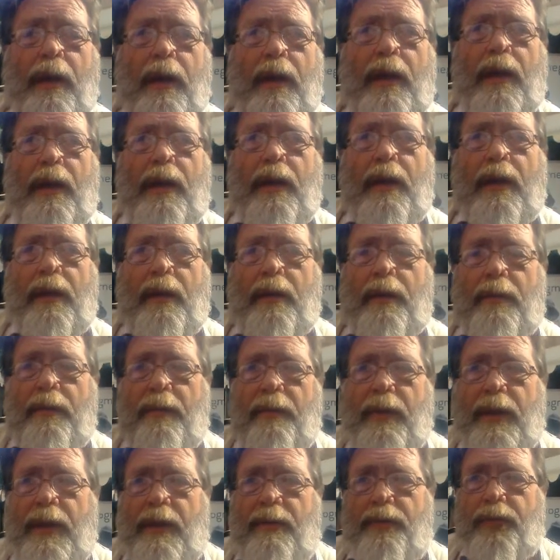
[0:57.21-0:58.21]
Uh,
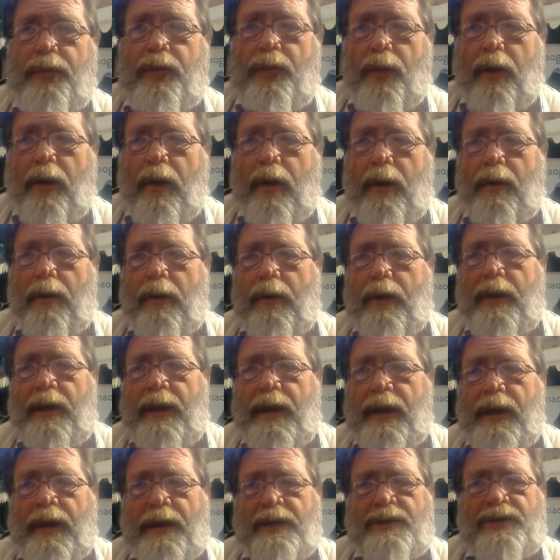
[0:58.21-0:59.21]
um, if you are an
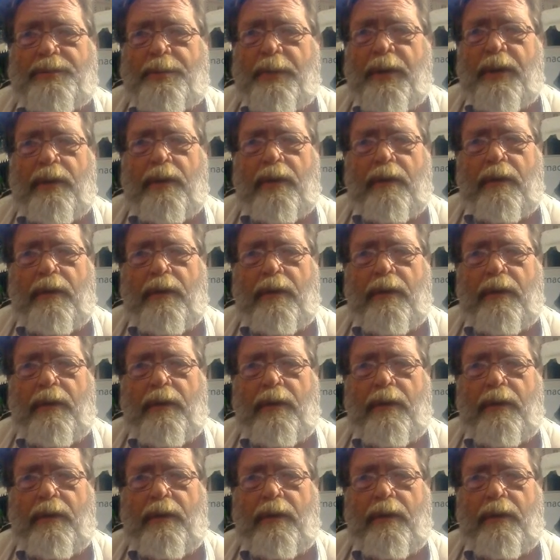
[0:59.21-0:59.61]
Englishman